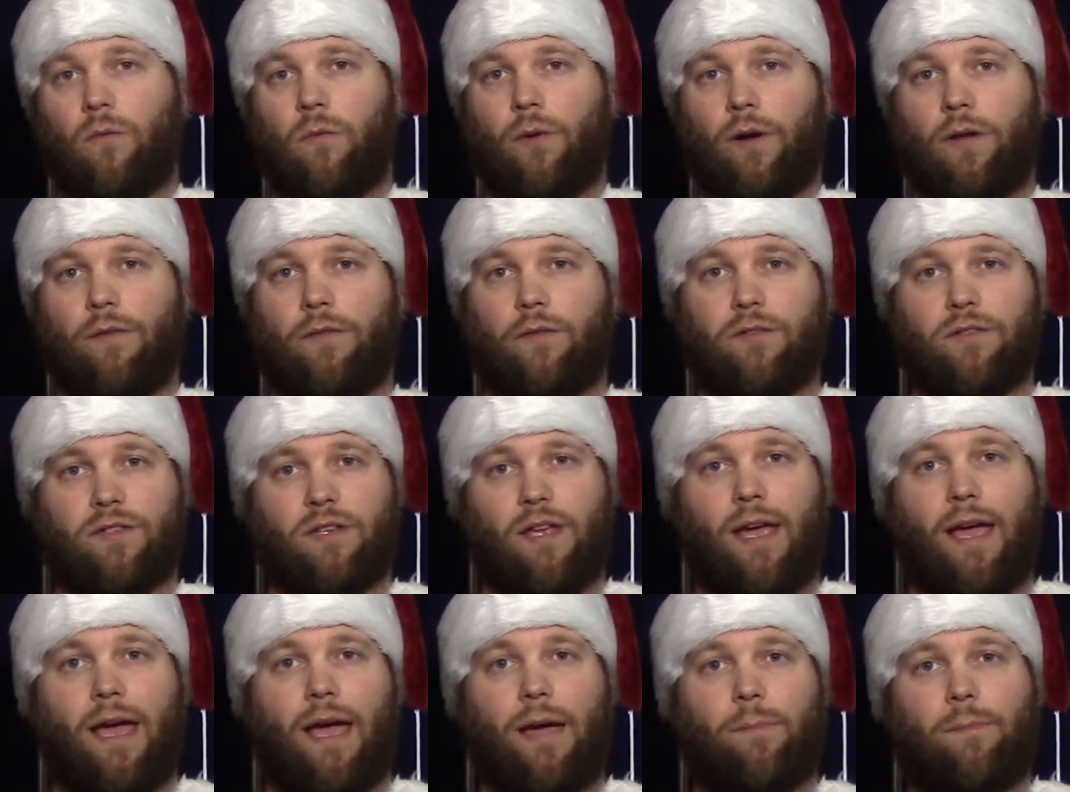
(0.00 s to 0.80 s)
where there's a
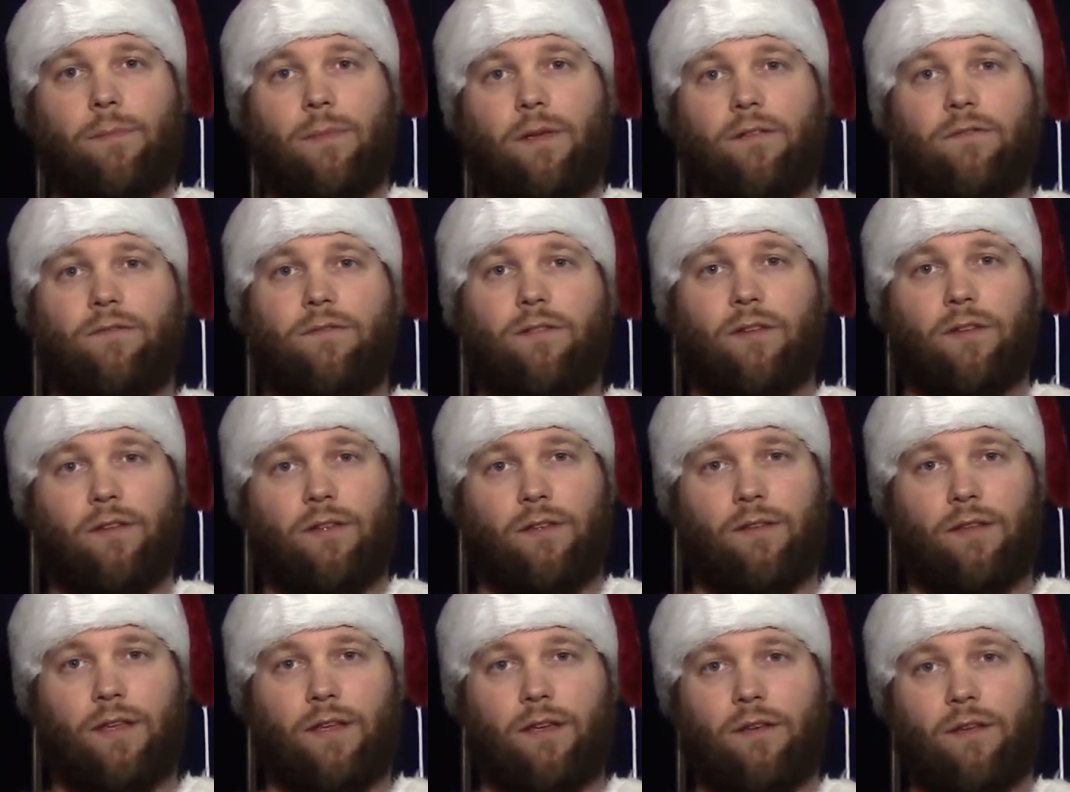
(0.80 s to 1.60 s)
happy
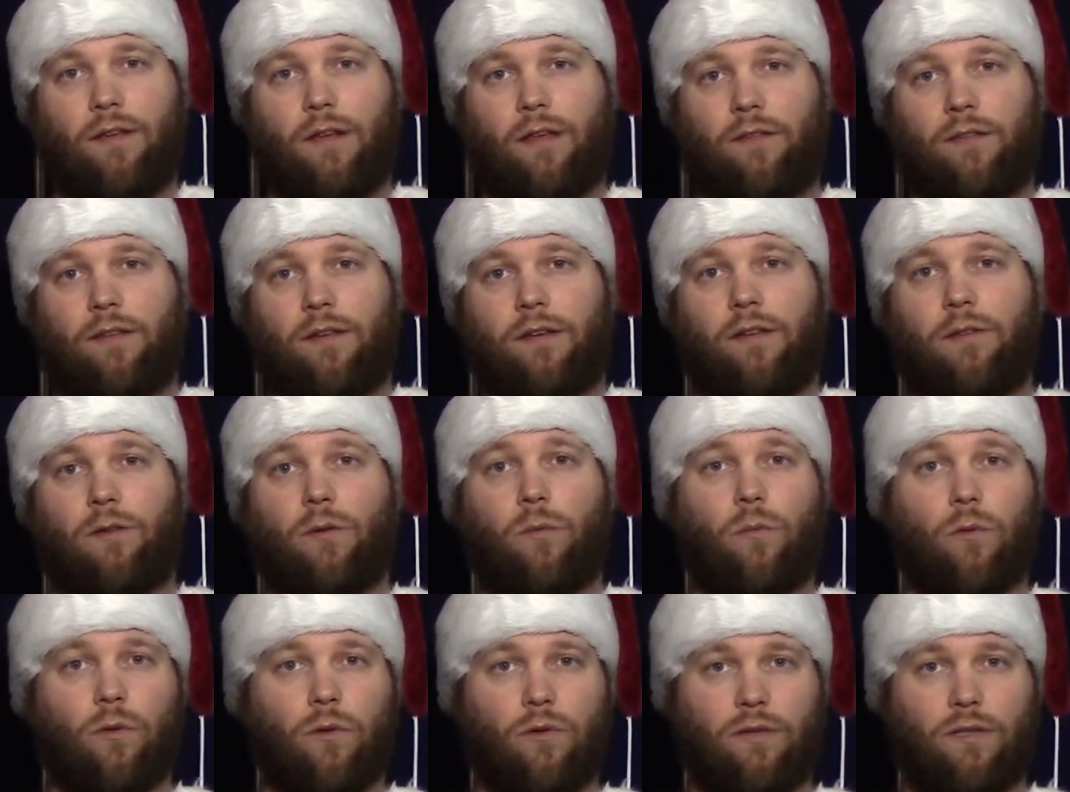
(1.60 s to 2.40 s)
feeling that nothing in the
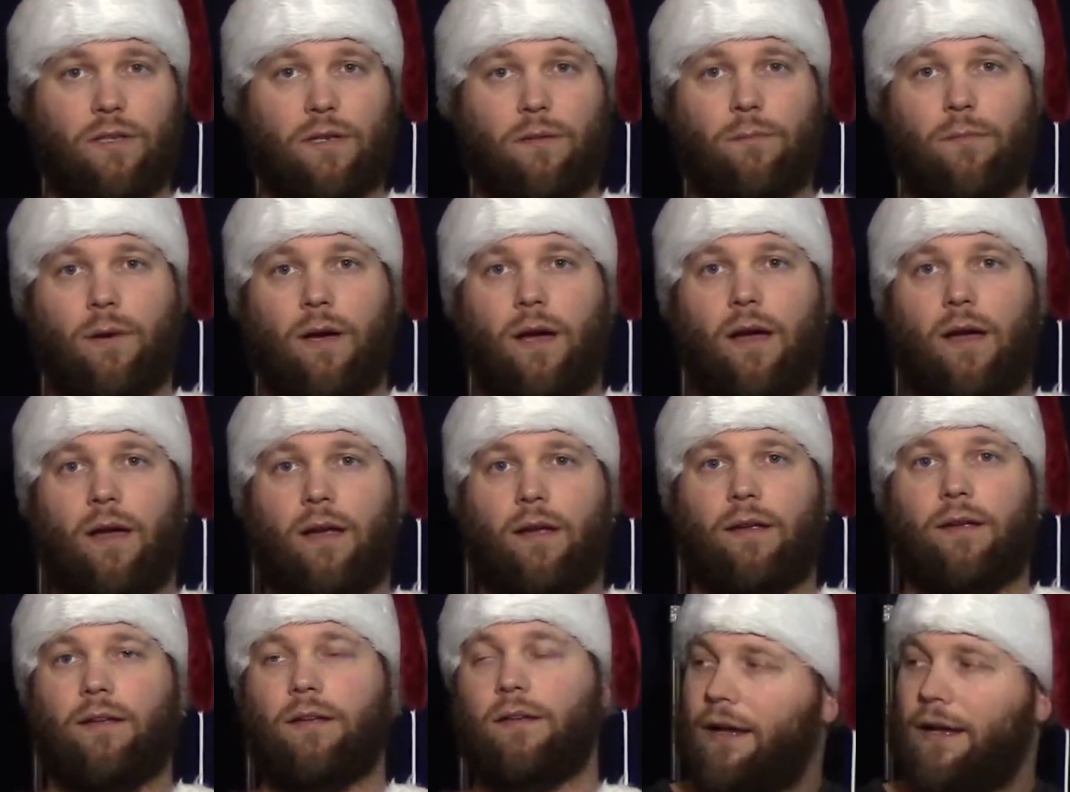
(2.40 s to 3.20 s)
world can
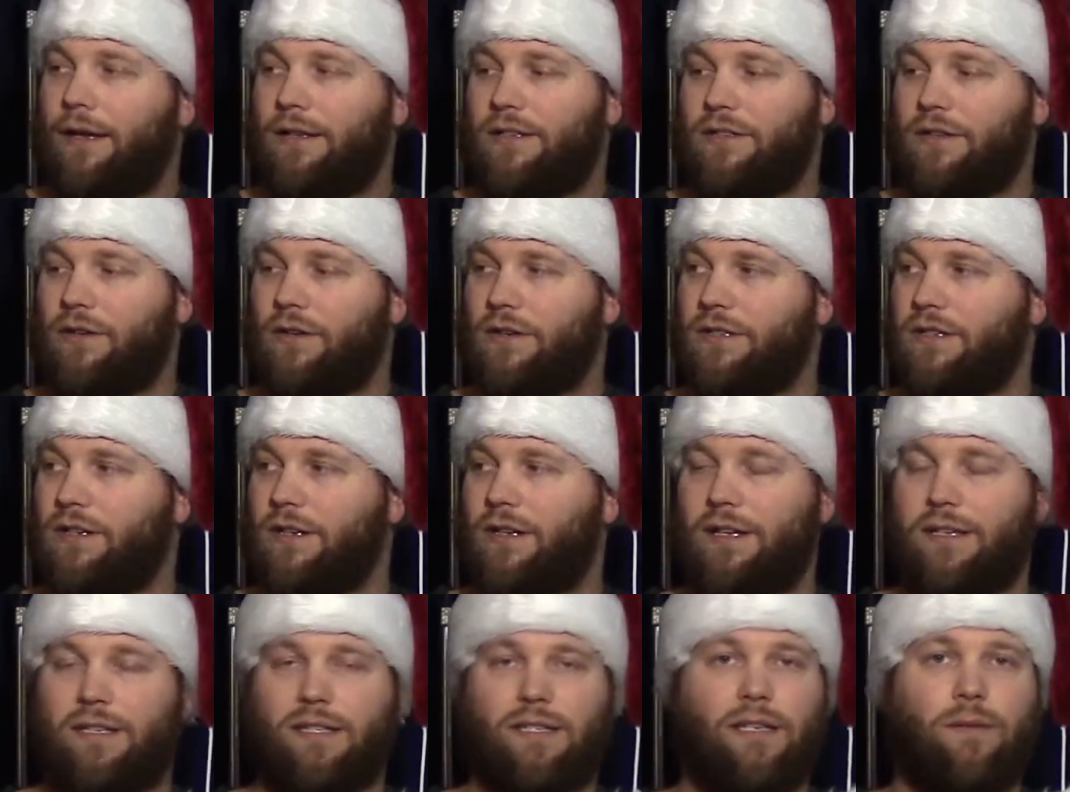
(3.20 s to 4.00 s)
buy, it starts on
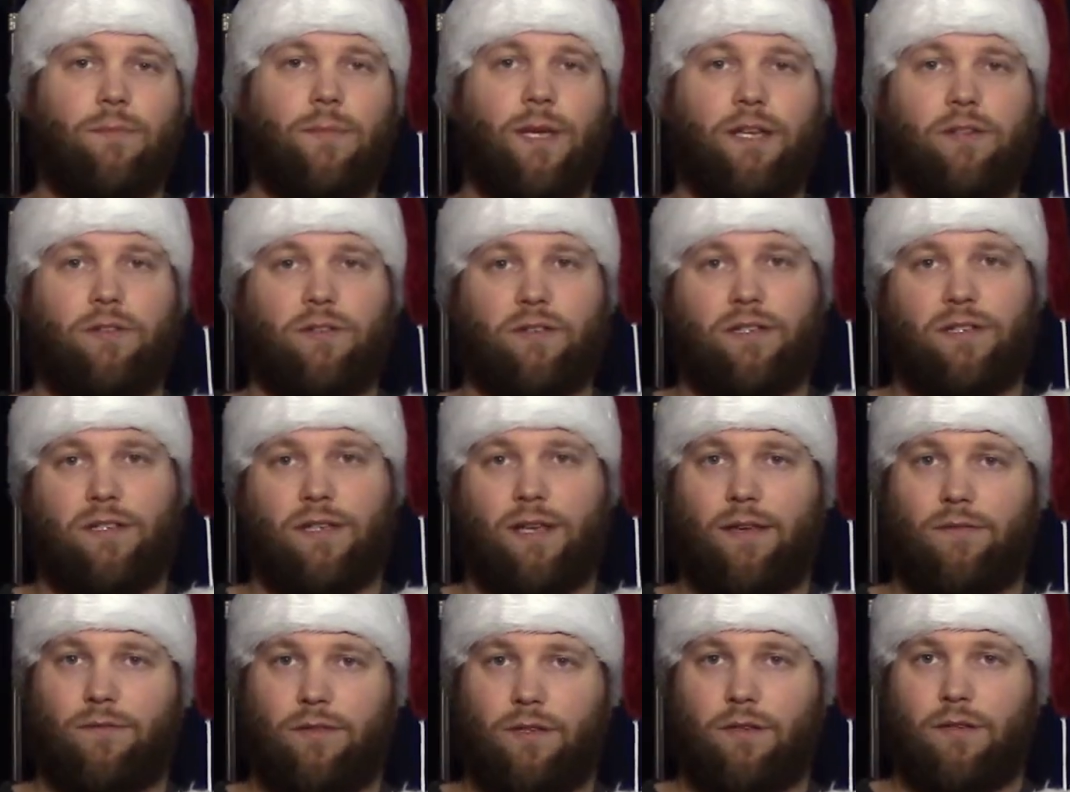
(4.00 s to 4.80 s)
a C major
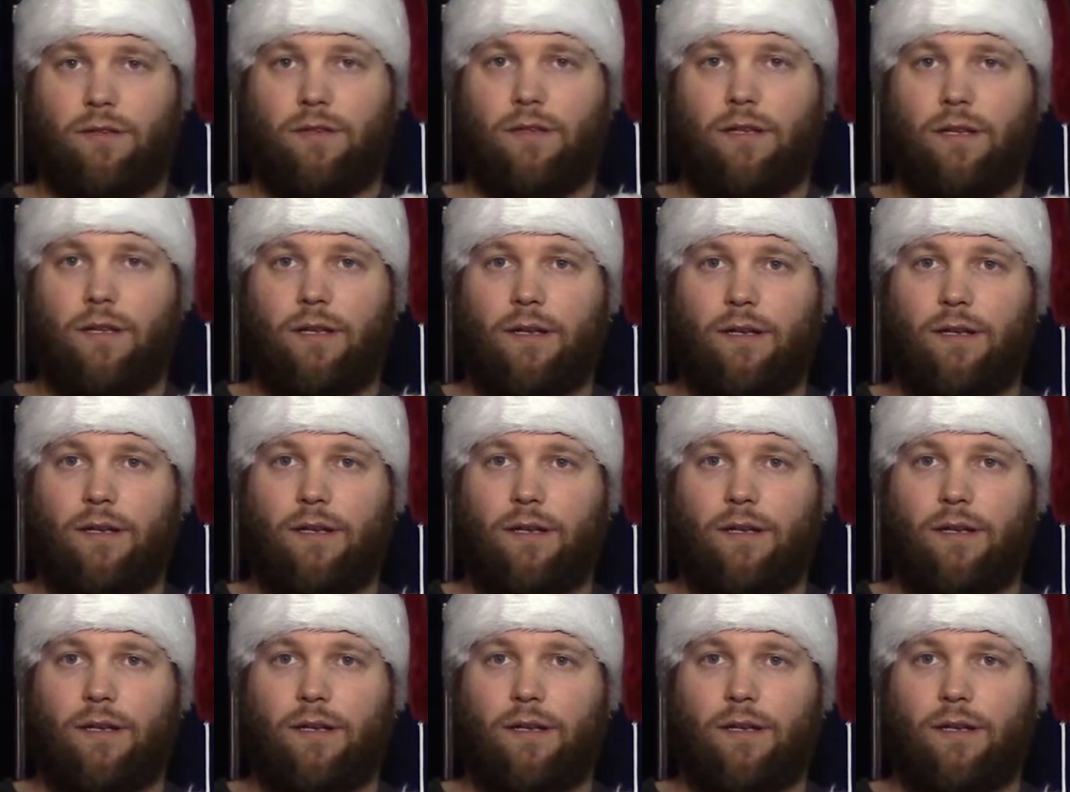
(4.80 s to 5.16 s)
7.